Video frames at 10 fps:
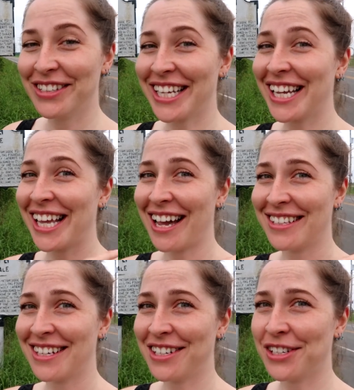was like a gas
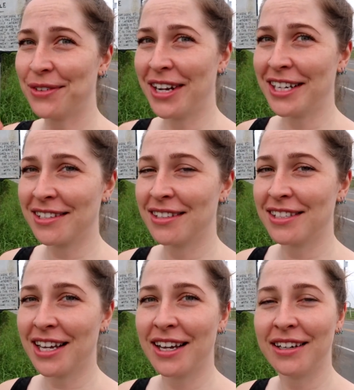station right next to the
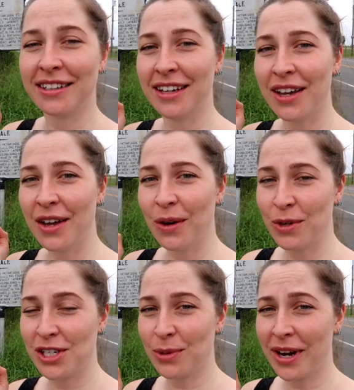sign,
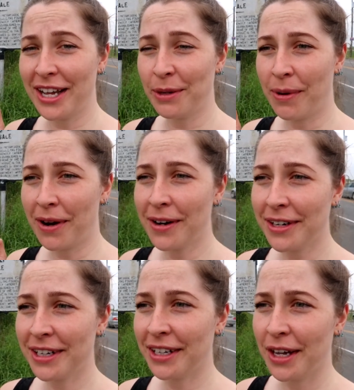which is where I had to
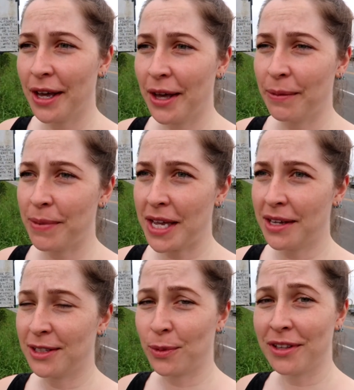park,
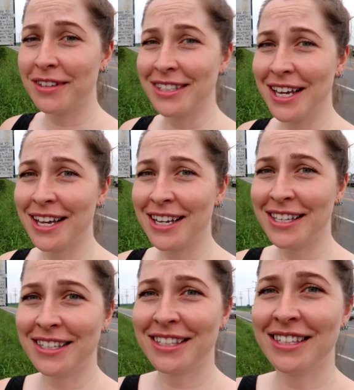because where this sign
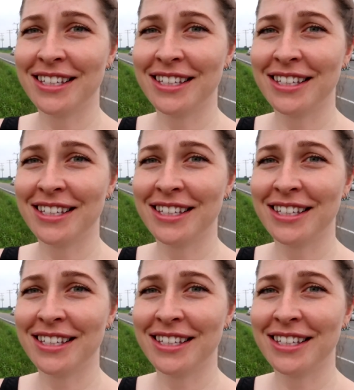is